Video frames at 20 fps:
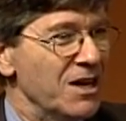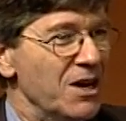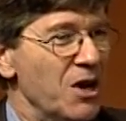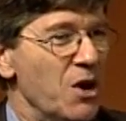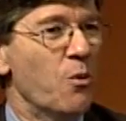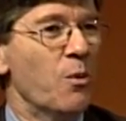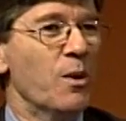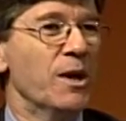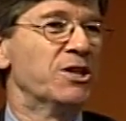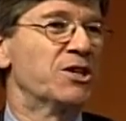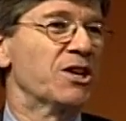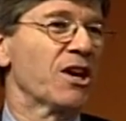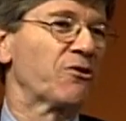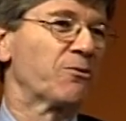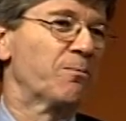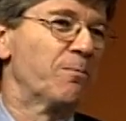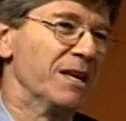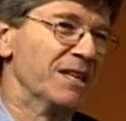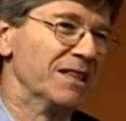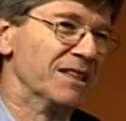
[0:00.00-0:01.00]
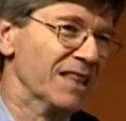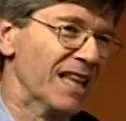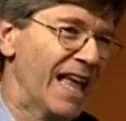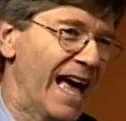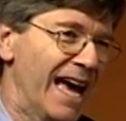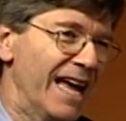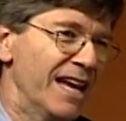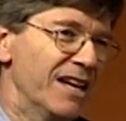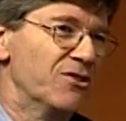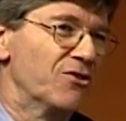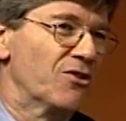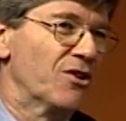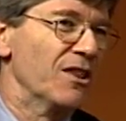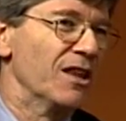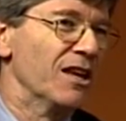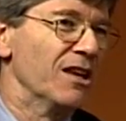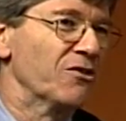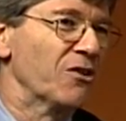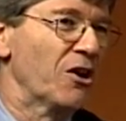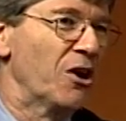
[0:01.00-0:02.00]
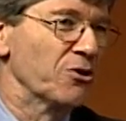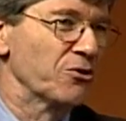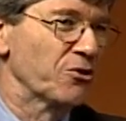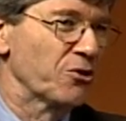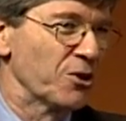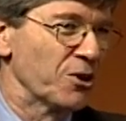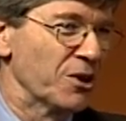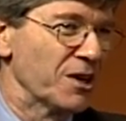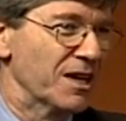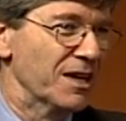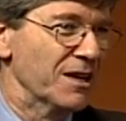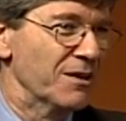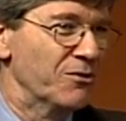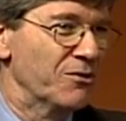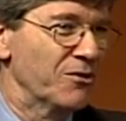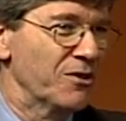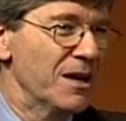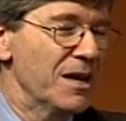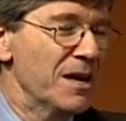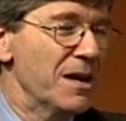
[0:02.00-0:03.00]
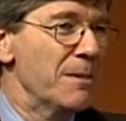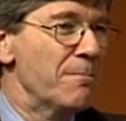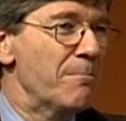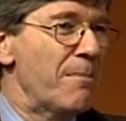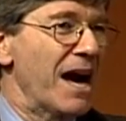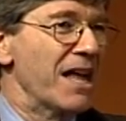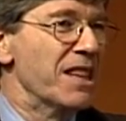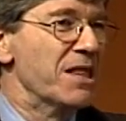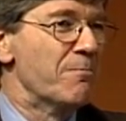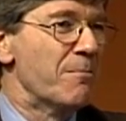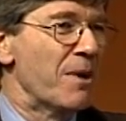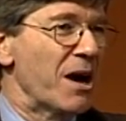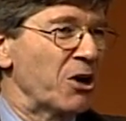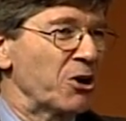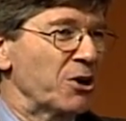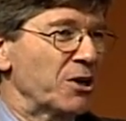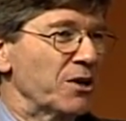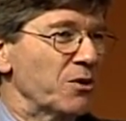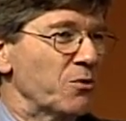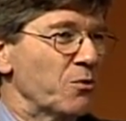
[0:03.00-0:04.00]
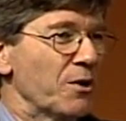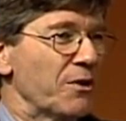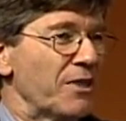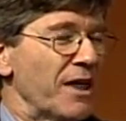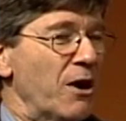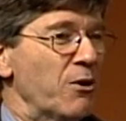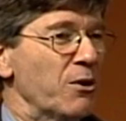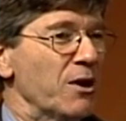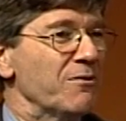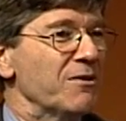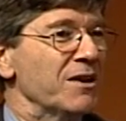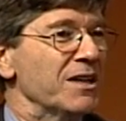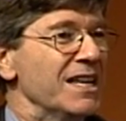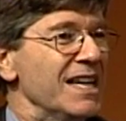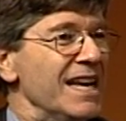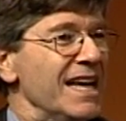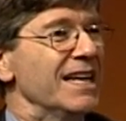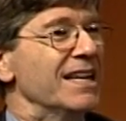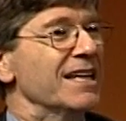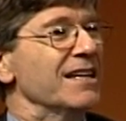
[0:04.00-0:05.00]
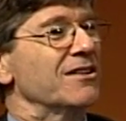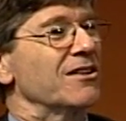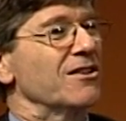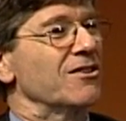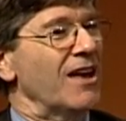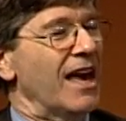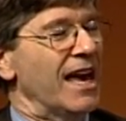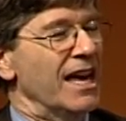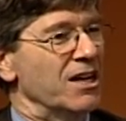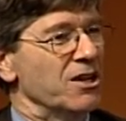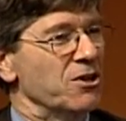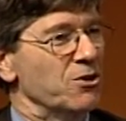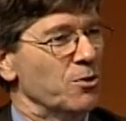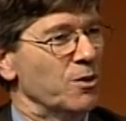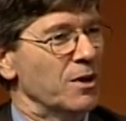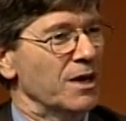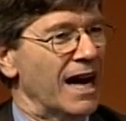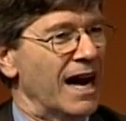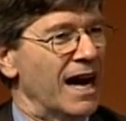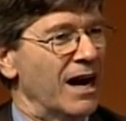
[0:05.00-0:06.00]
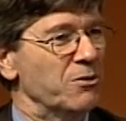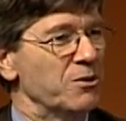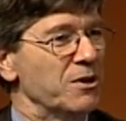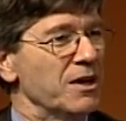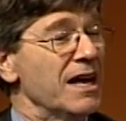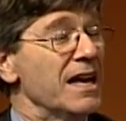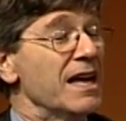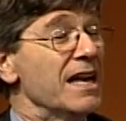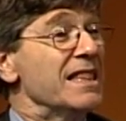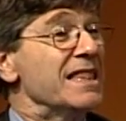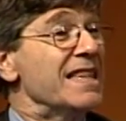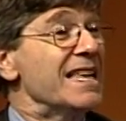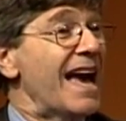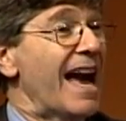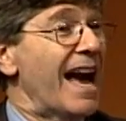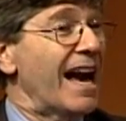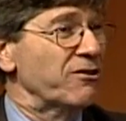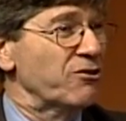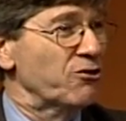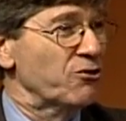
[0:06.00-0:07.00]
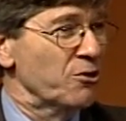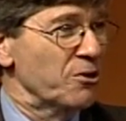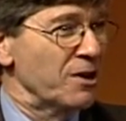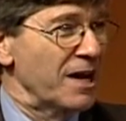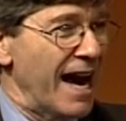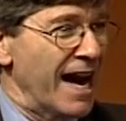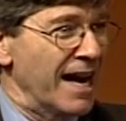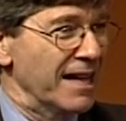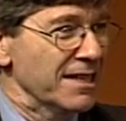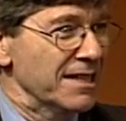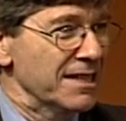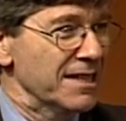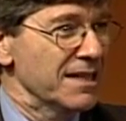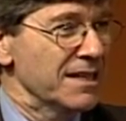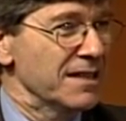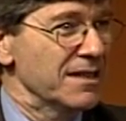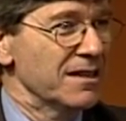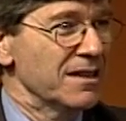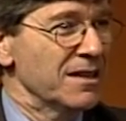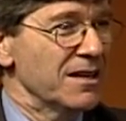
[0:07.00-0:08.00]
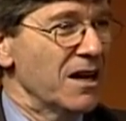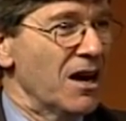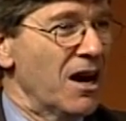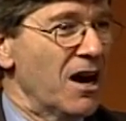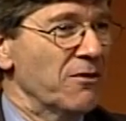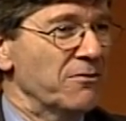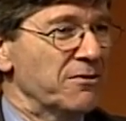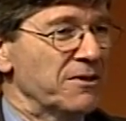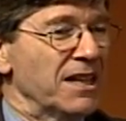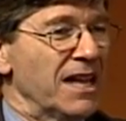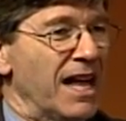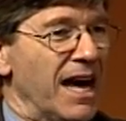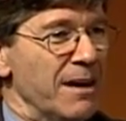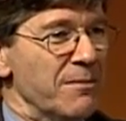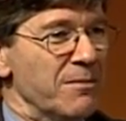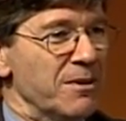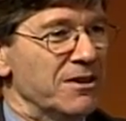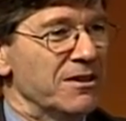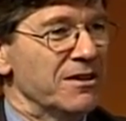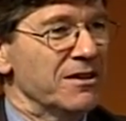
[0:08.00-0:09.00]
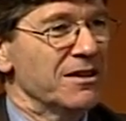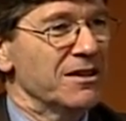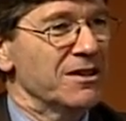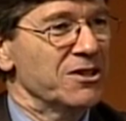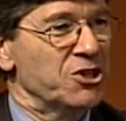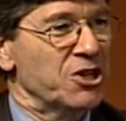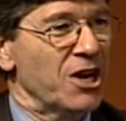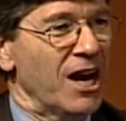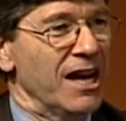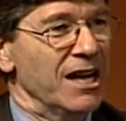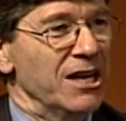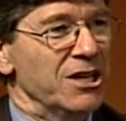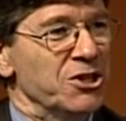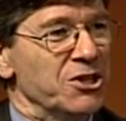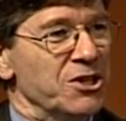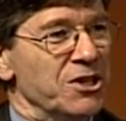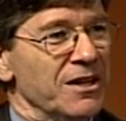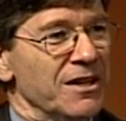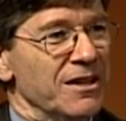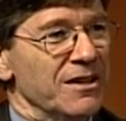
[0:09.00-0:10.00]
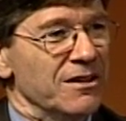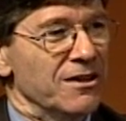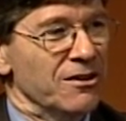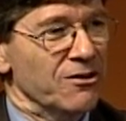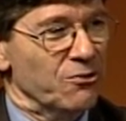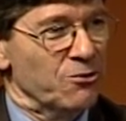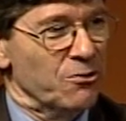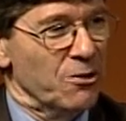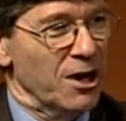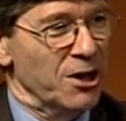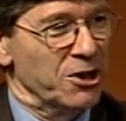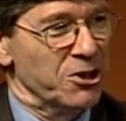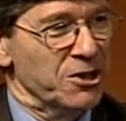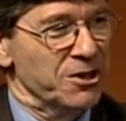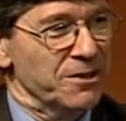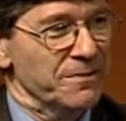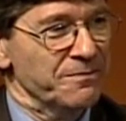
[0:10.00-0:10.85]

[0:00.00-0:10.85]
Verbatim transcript: we just be led to these alternatives by the market without even needing to take into account the externality of climate change destruction.